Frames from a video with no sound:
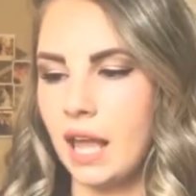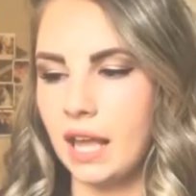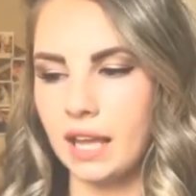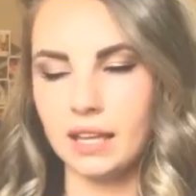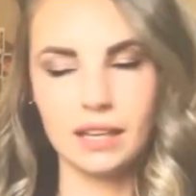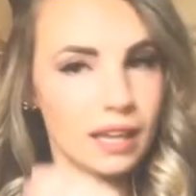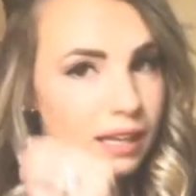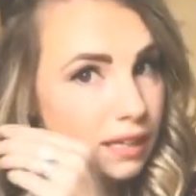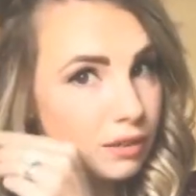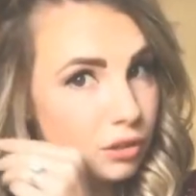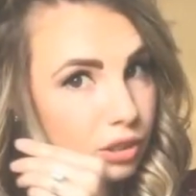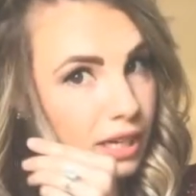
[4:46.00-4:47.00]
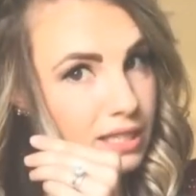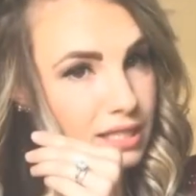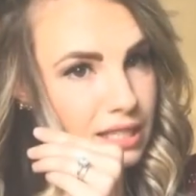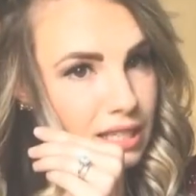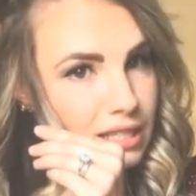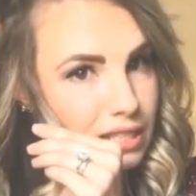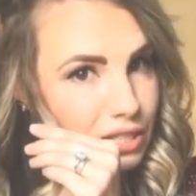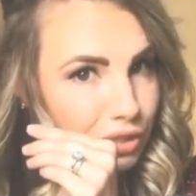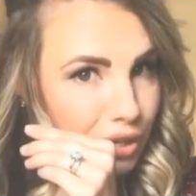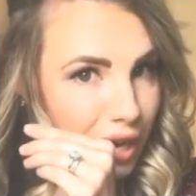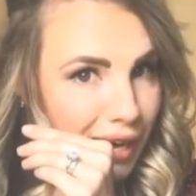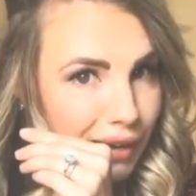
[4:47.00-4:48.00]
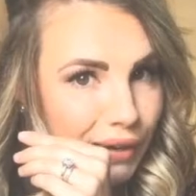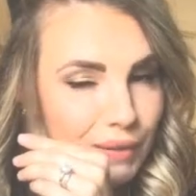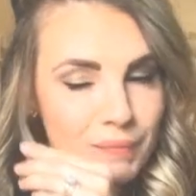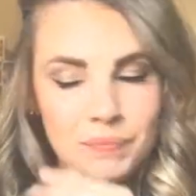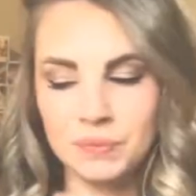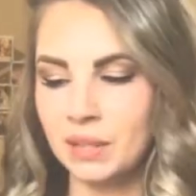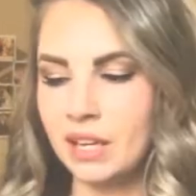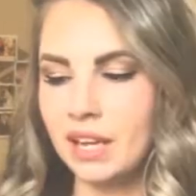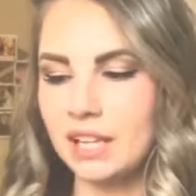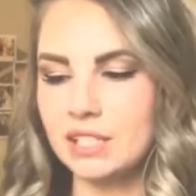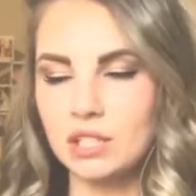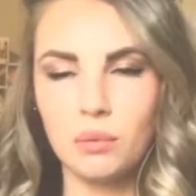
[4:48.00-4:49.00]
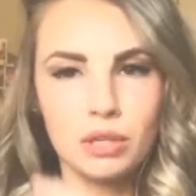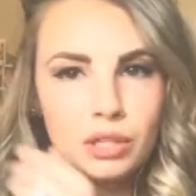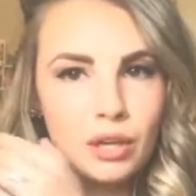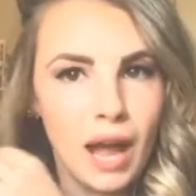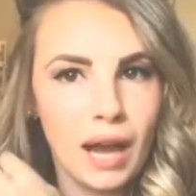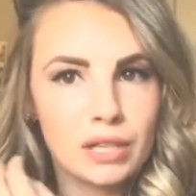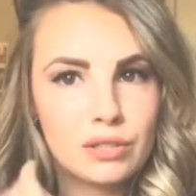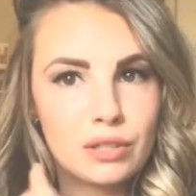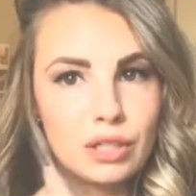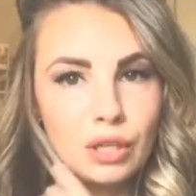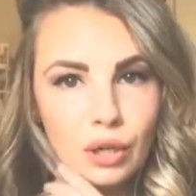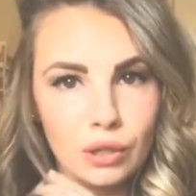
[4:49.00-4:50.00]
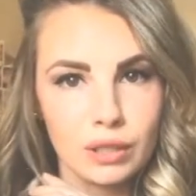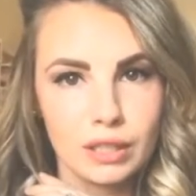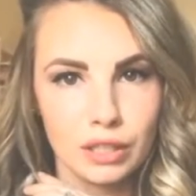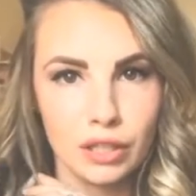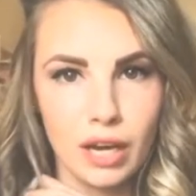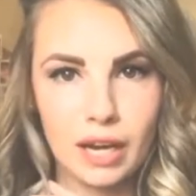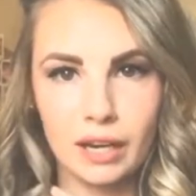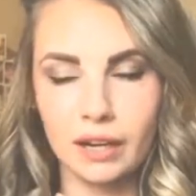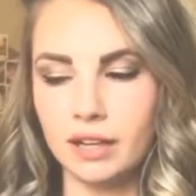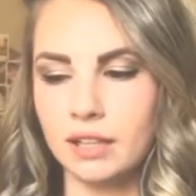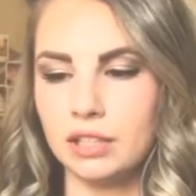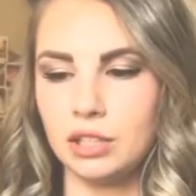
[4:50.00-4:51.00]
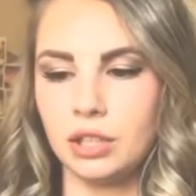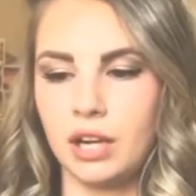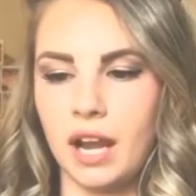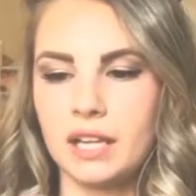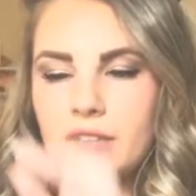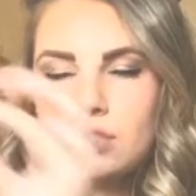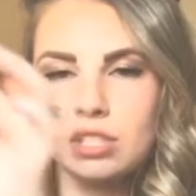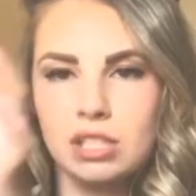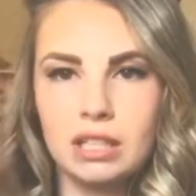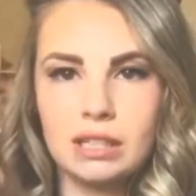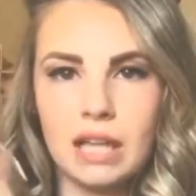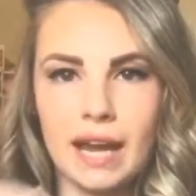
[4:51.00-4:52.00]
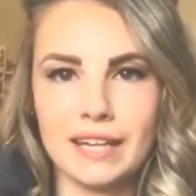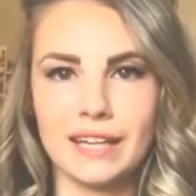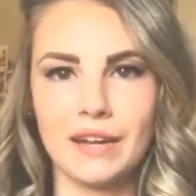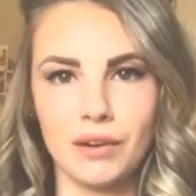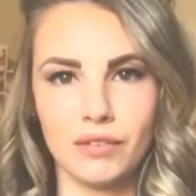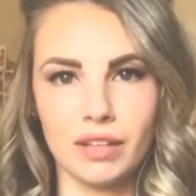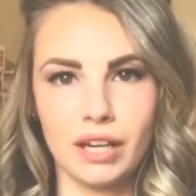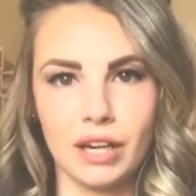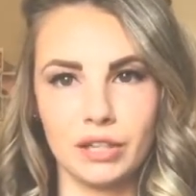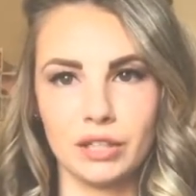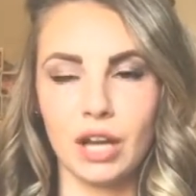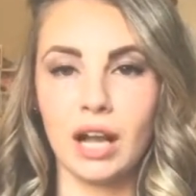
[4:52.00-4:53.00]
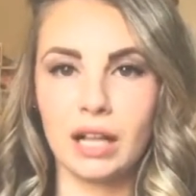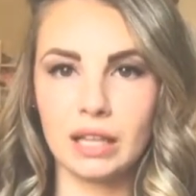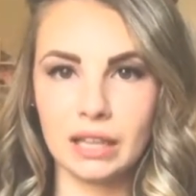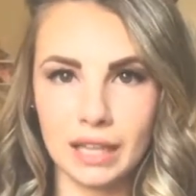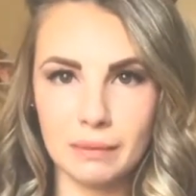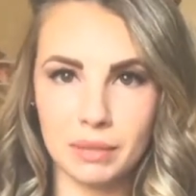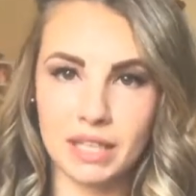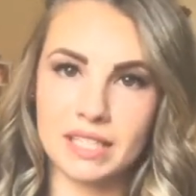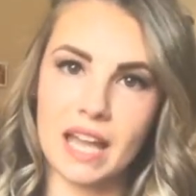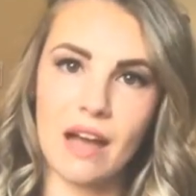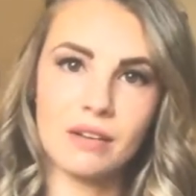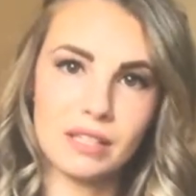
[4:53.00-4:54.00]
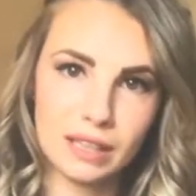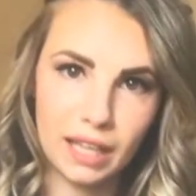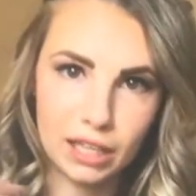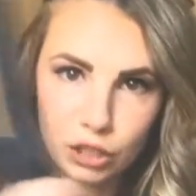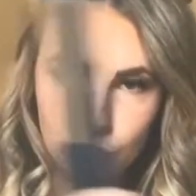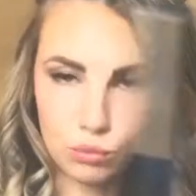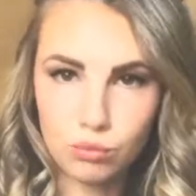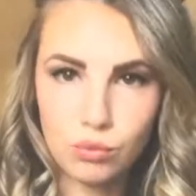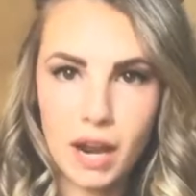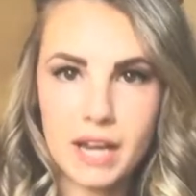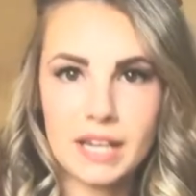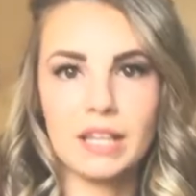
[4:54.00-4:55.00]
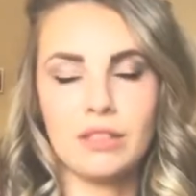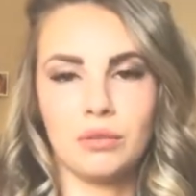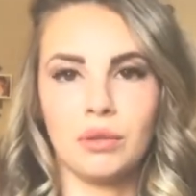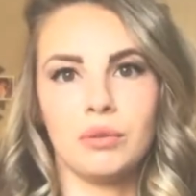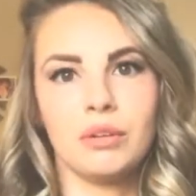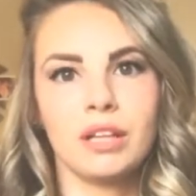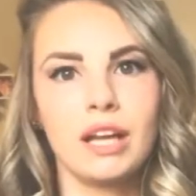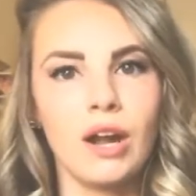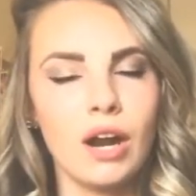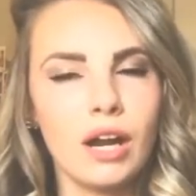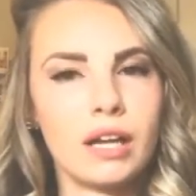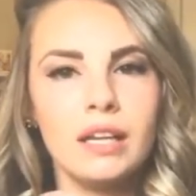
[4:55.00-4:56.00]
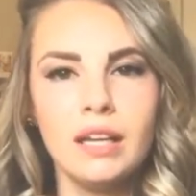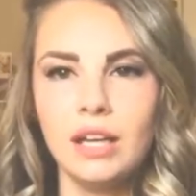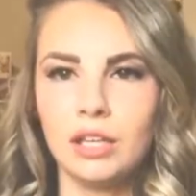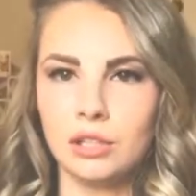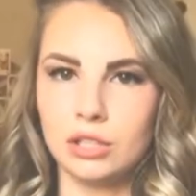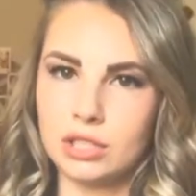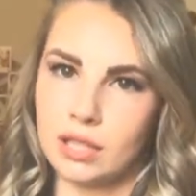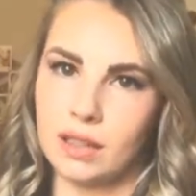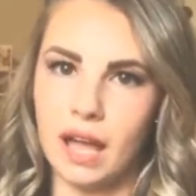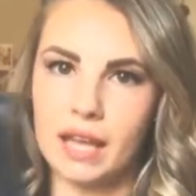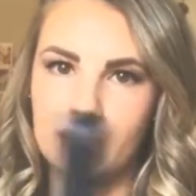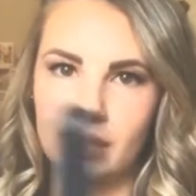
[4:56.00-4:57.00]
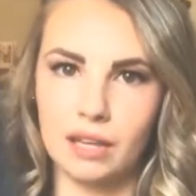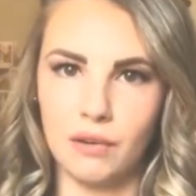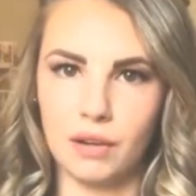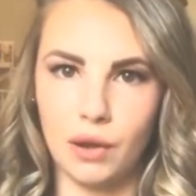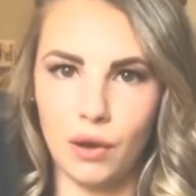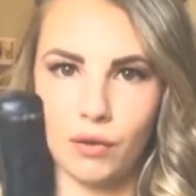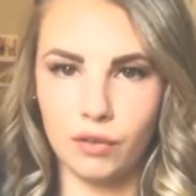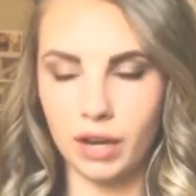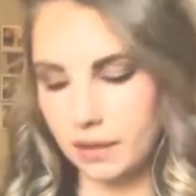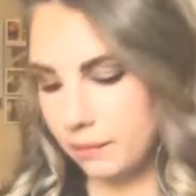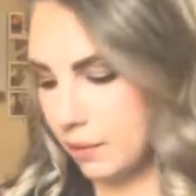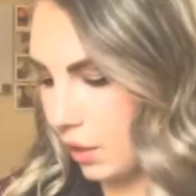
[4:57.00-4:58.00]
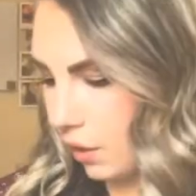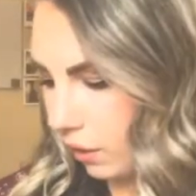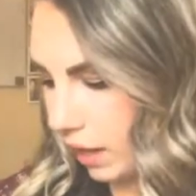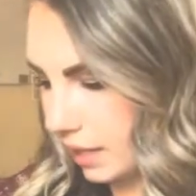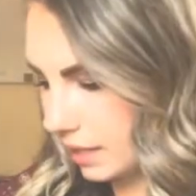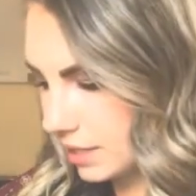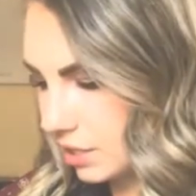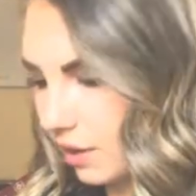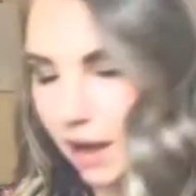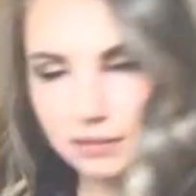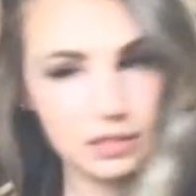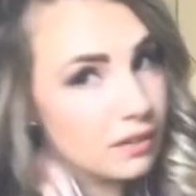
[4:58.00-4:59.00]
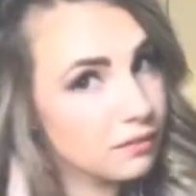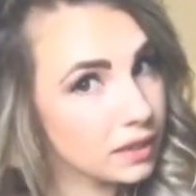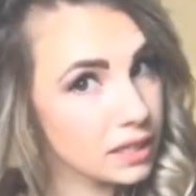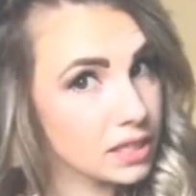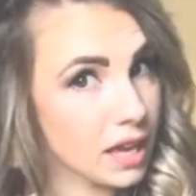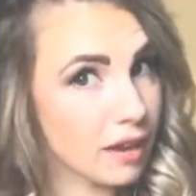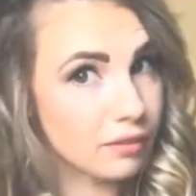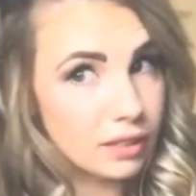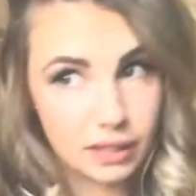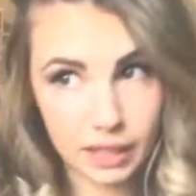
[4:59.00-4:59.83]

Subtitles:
and it can create dents in your hair. And so when you're actually curling your hair, you're kind of just gliding it over the hair. You're not clamping down and then like running it through it really hard. You're just lightly going over it. Okay, and so after I finish every